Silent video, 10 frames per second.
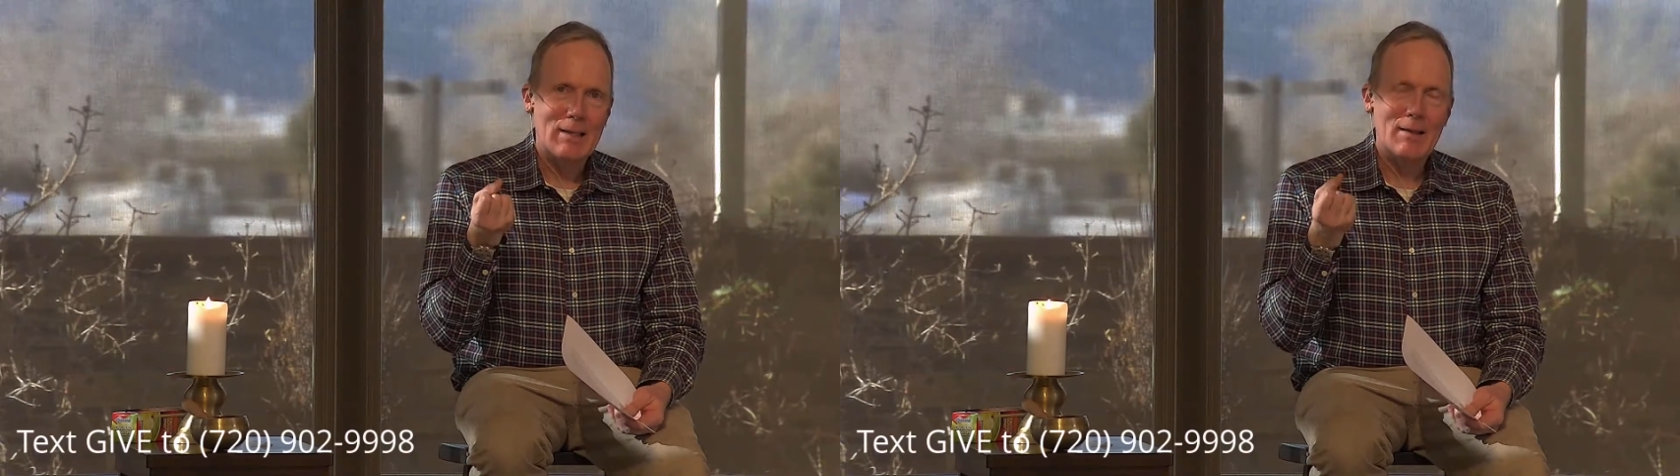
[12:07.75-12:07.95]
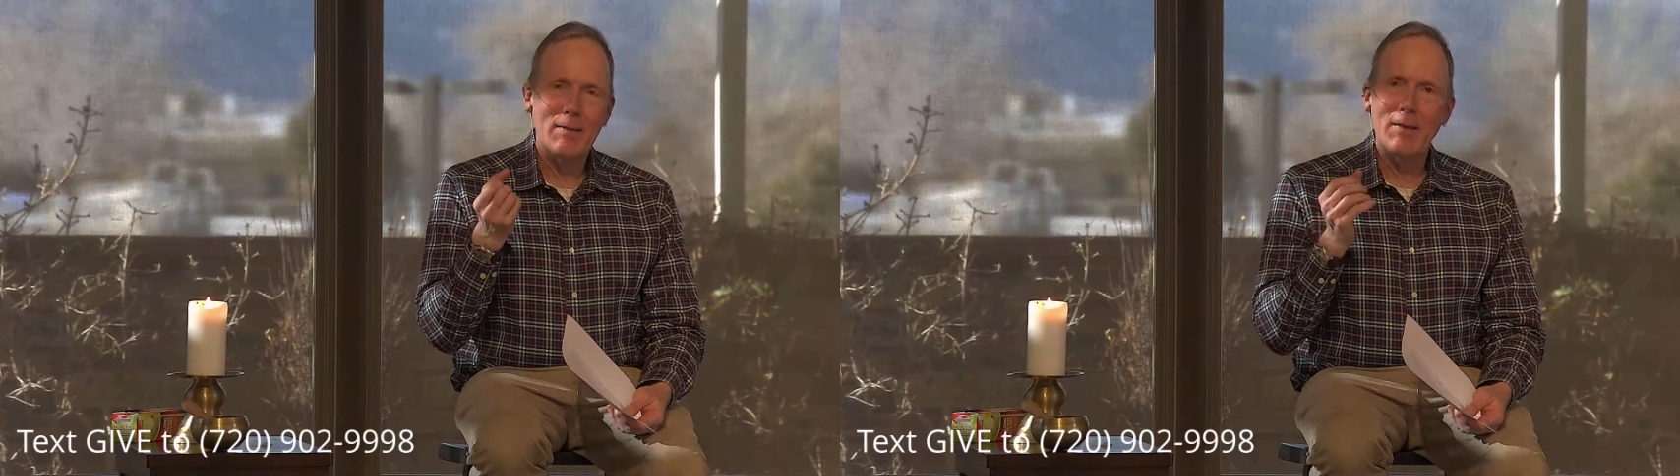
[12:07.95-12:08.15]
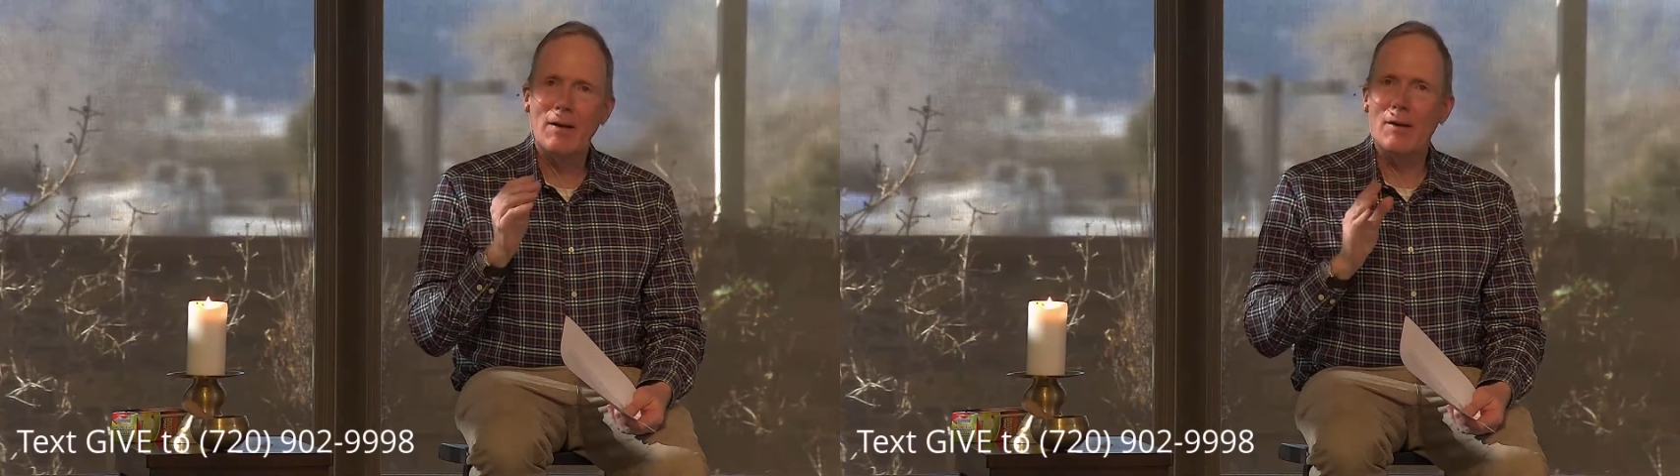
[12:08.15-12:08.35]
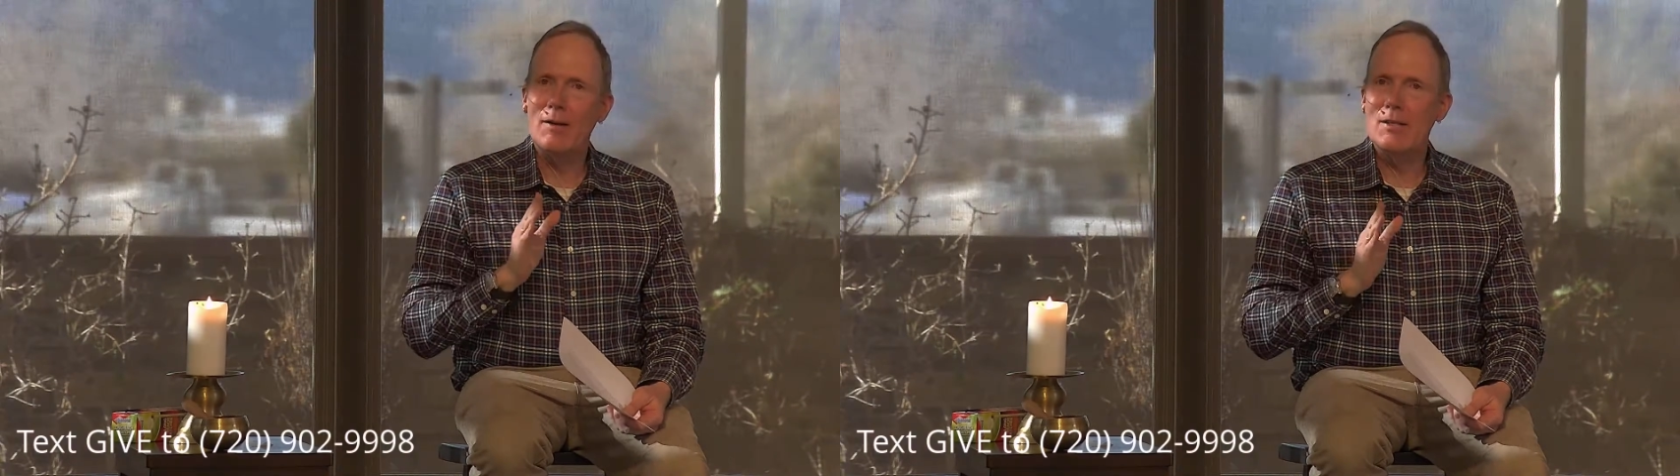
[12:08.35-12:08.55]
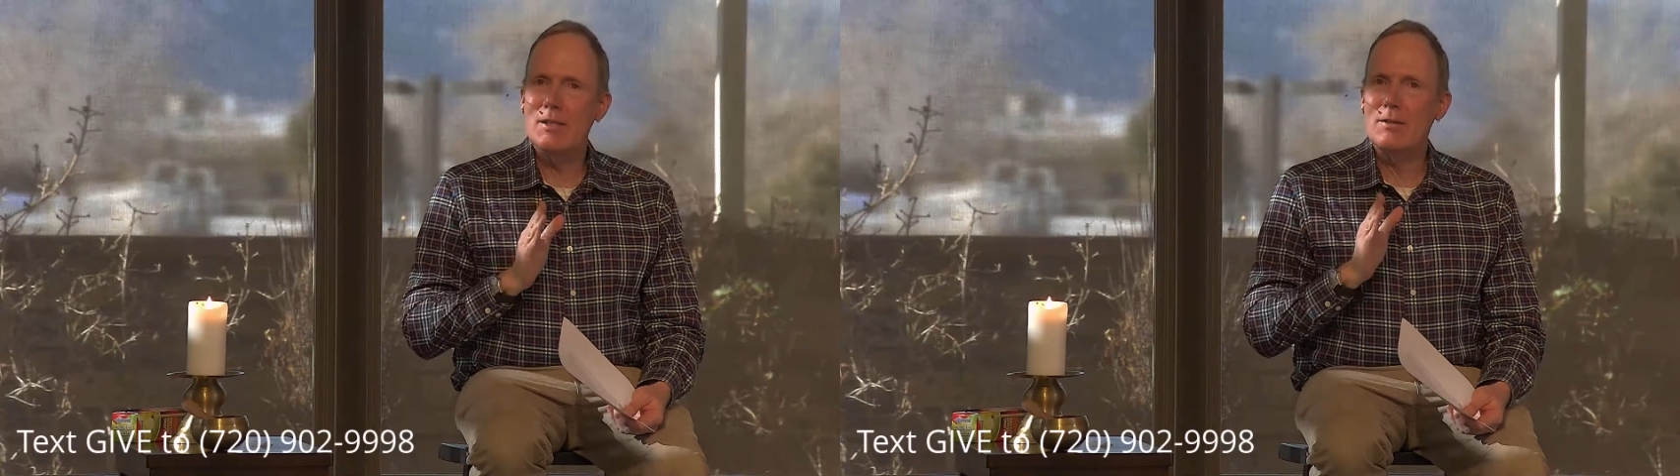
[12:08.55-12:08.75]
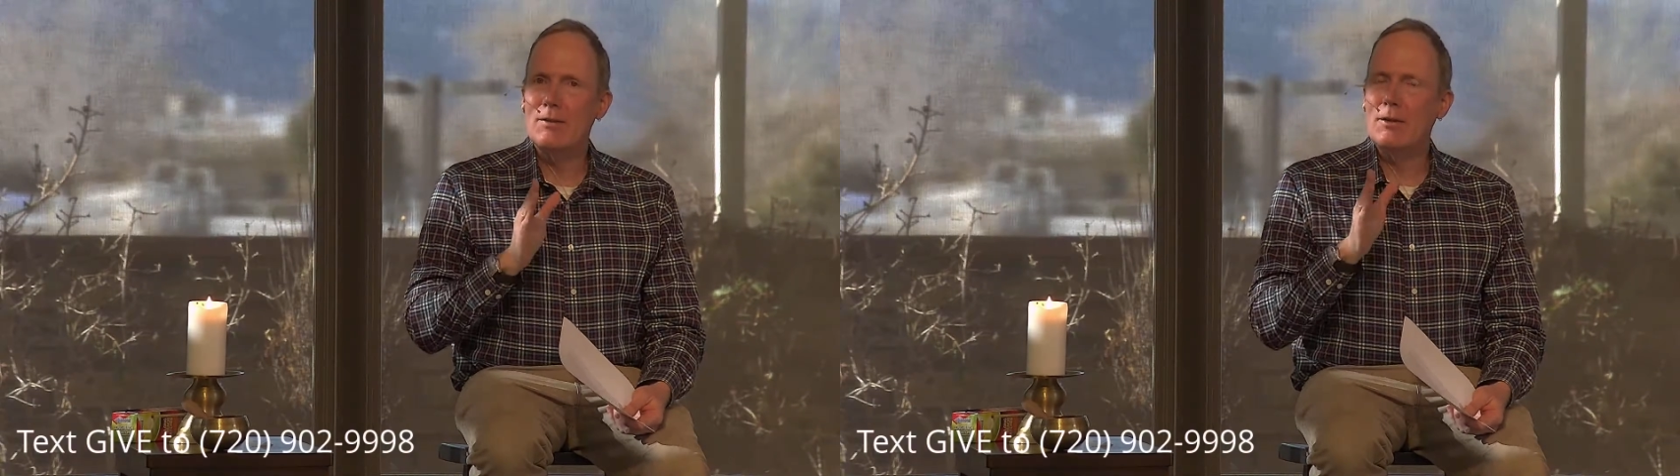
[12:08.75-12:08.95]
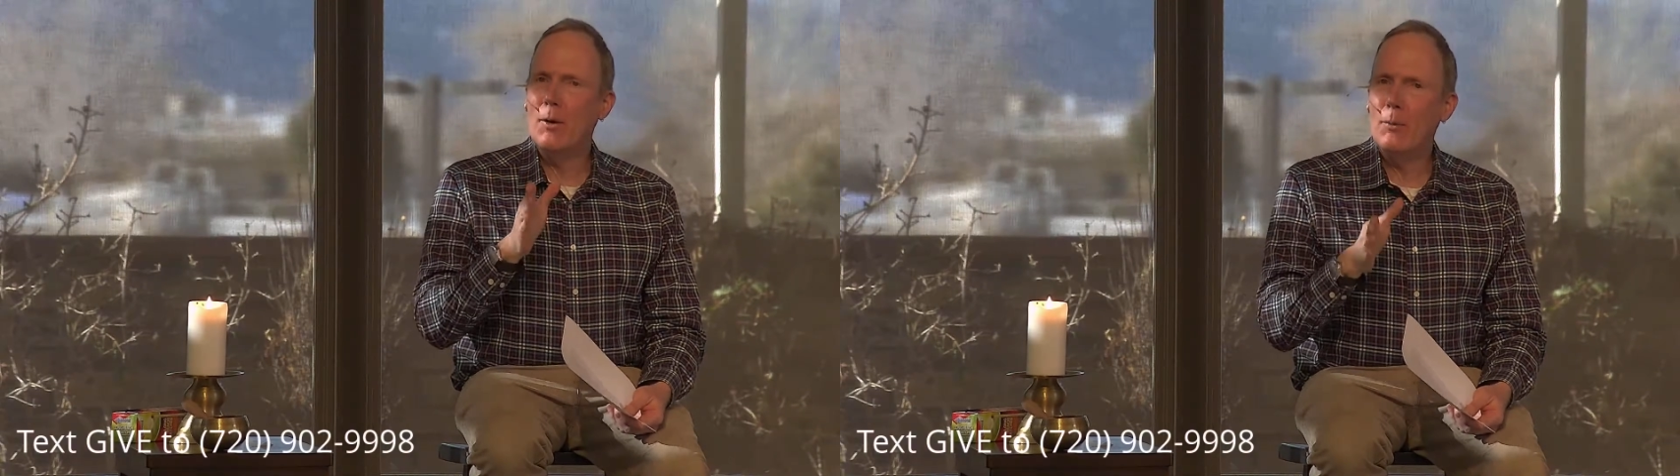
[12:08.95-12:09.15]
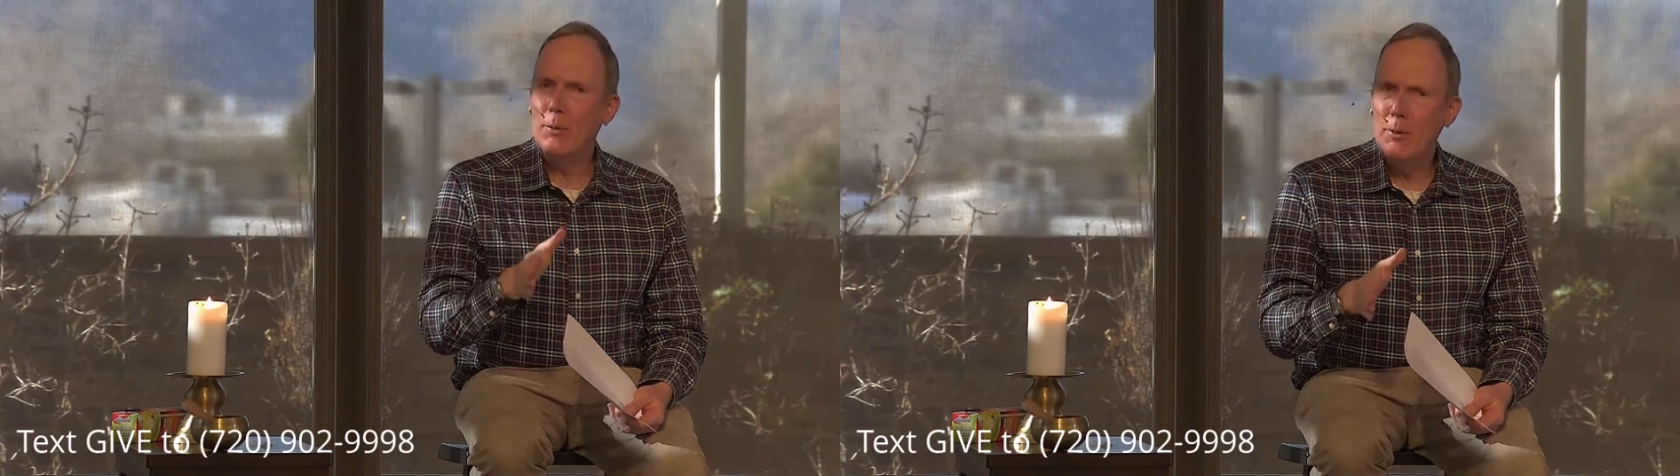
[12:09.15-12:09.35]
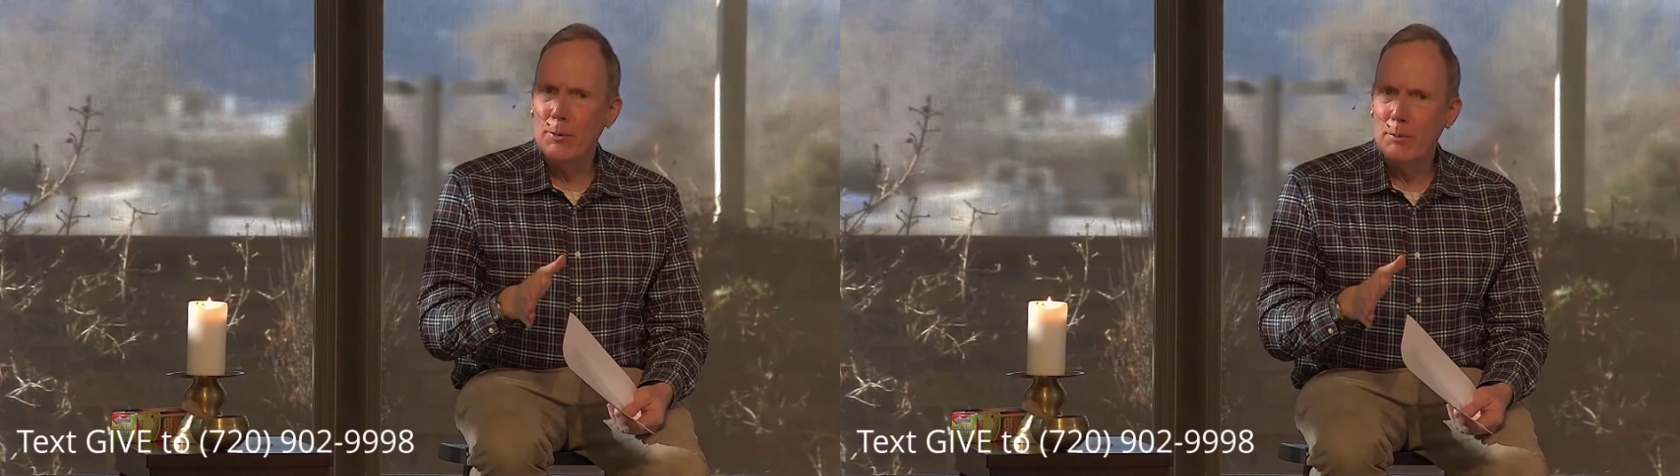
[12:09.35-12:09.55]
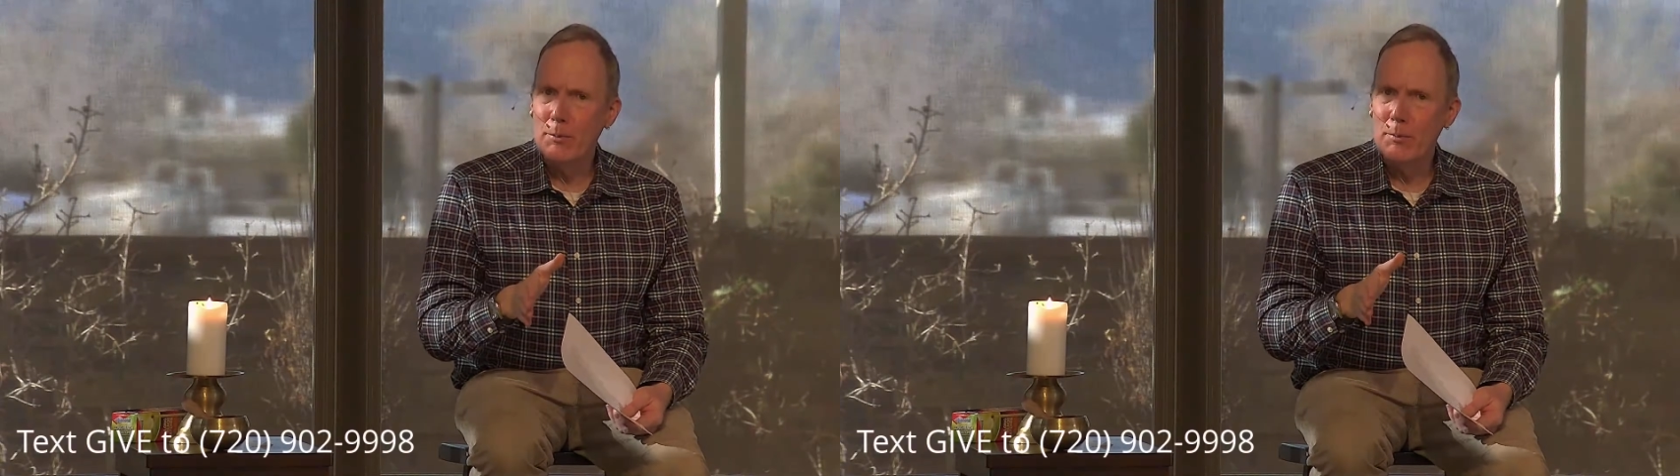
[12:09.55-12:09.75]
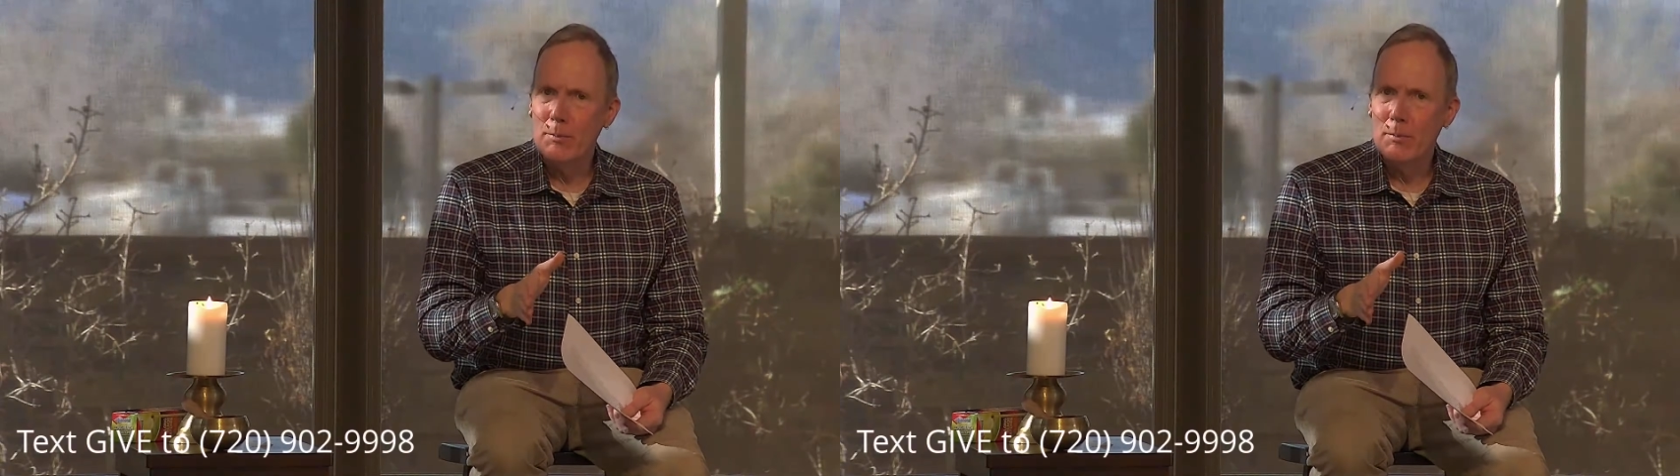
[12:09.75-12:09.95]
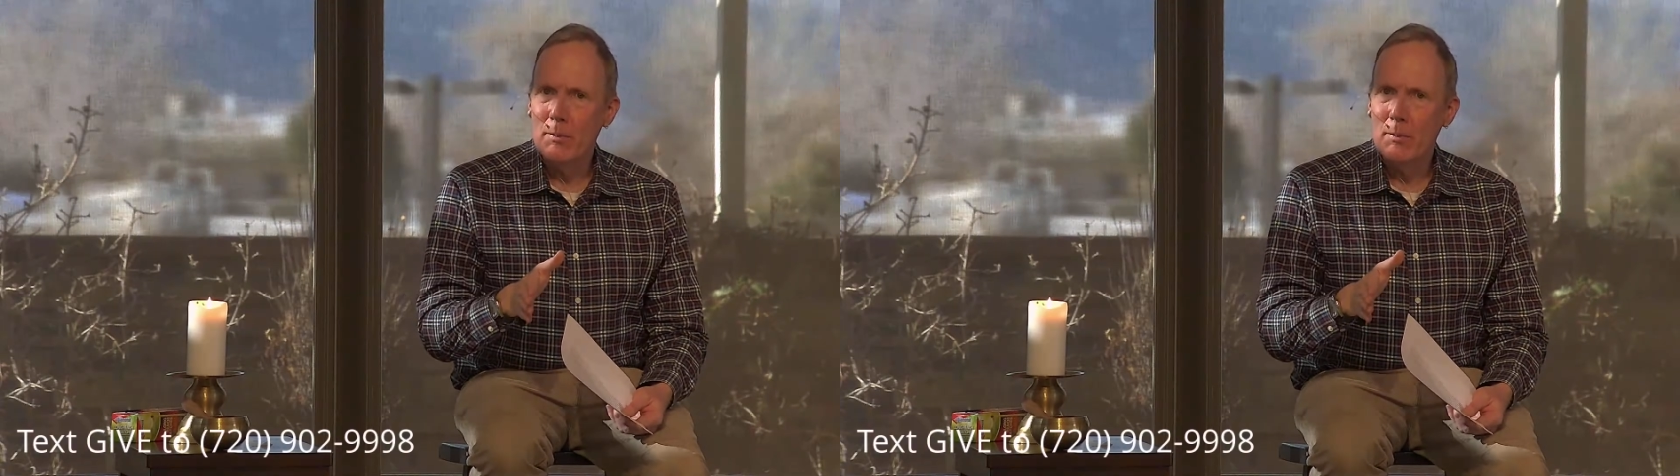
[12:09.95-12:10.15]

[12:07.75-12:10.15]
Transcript: that there's no room